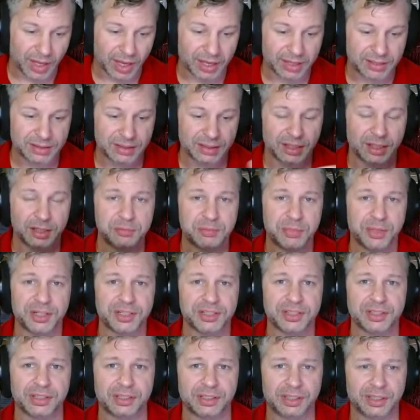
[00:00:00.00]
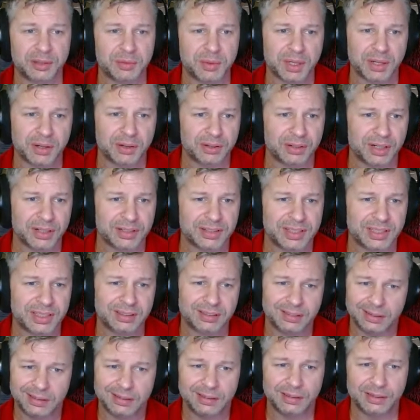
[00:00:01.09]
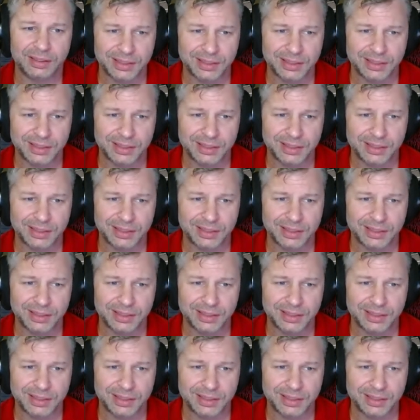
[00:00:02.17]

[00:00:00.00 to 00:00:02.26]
as a young person, they're going to be going around saying,